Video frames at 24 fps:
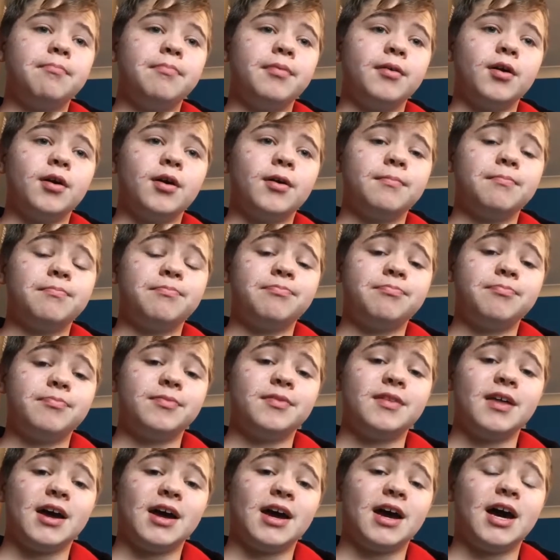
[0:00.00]
But
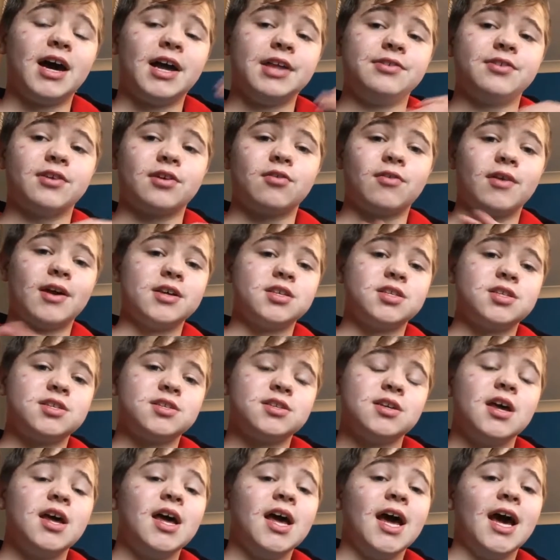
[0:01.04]
that I
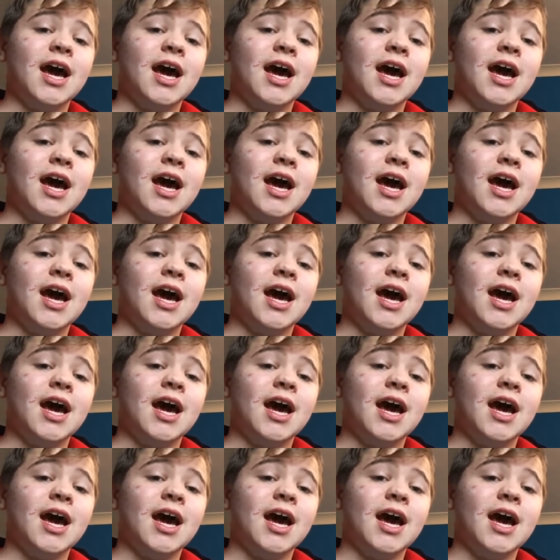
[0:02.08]
digress.